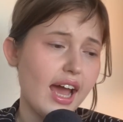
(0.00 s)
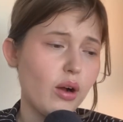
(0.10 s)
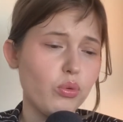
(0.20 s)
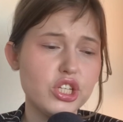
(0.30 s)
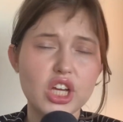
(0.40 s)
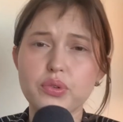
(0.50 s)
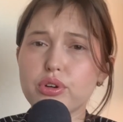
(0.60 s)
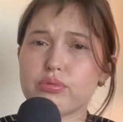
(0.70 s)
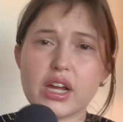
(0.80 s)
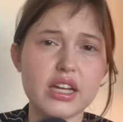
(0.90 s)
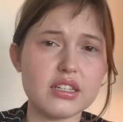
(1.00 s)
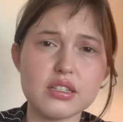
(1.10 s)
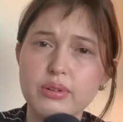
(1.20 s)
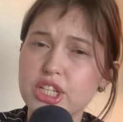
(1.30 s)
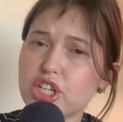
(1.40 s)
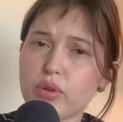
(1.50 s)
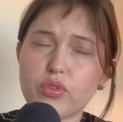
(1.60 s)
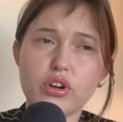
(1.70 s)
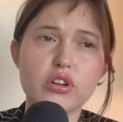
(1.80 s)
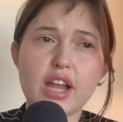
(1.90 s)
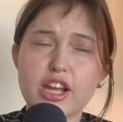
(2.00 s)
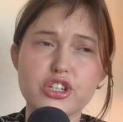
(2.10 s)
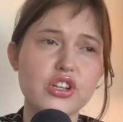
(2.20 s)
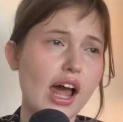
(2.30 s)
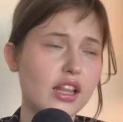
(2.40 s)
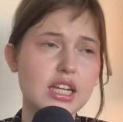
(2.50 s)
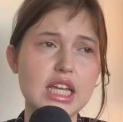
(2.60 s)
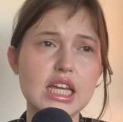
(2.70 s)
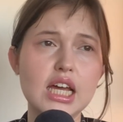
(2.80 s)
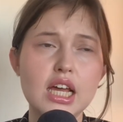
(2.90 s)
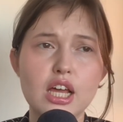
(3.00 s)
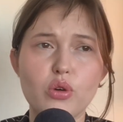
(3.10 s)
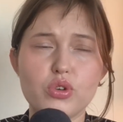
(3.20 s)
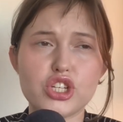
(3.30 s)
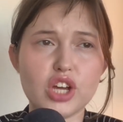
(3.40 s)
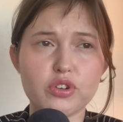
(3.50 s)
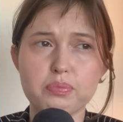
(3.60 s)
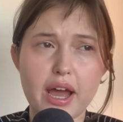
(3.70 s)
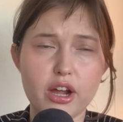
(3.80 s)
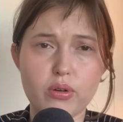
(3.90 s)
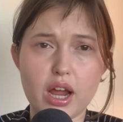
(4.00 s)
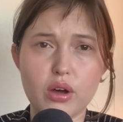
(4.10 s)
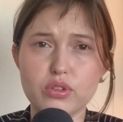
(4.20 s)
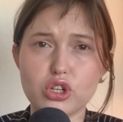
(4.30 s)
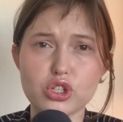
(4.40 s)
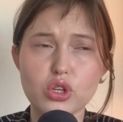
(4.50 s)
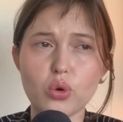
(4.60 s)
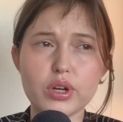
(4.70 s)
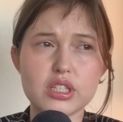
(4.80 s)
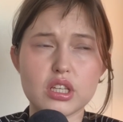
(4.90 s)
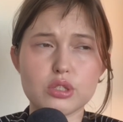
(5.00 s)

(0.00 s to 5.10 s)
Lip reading: whichever race, whichever nationality, whichever background, there's always this